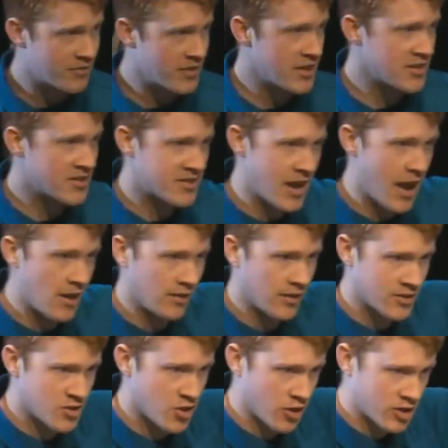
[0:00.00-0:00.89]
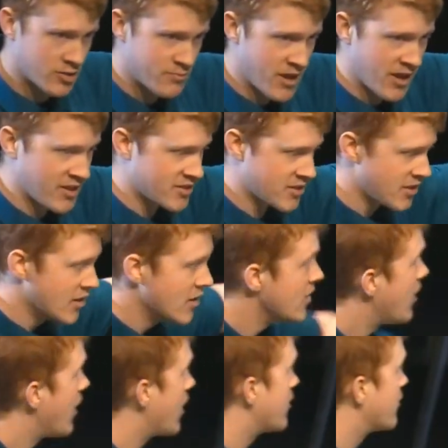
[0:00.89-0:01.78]
these talons, hooked beaks,
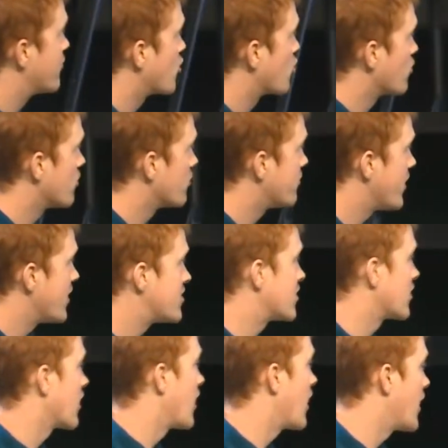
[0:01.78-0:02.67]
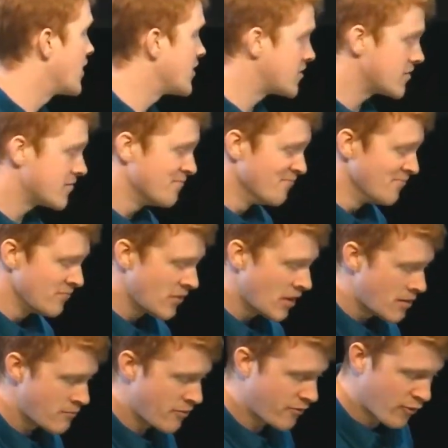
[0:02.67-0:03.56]
and forward-facing eyes.
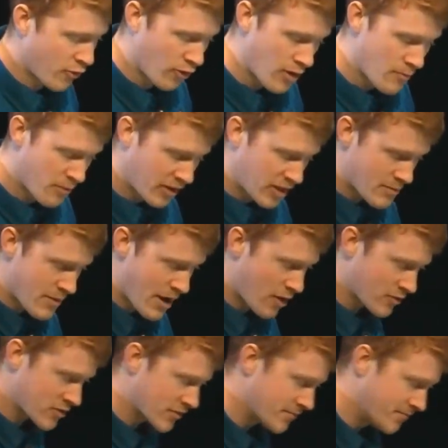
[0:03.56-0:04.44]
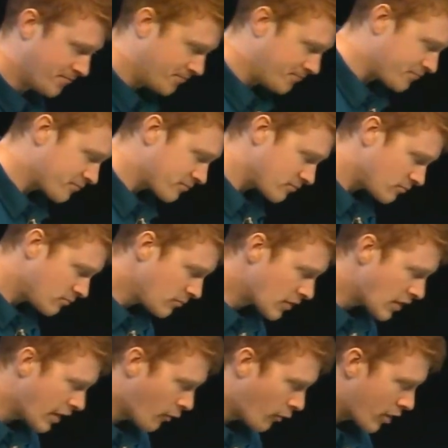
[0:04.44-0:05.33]
Before I bring them out,
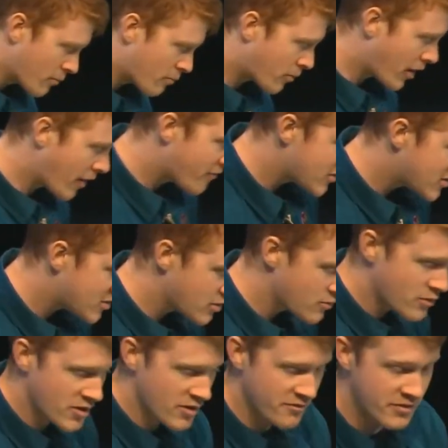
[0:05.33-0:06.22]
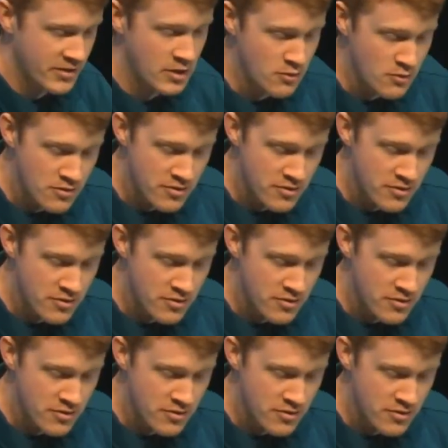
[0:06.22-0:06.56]
I want to preface you with a few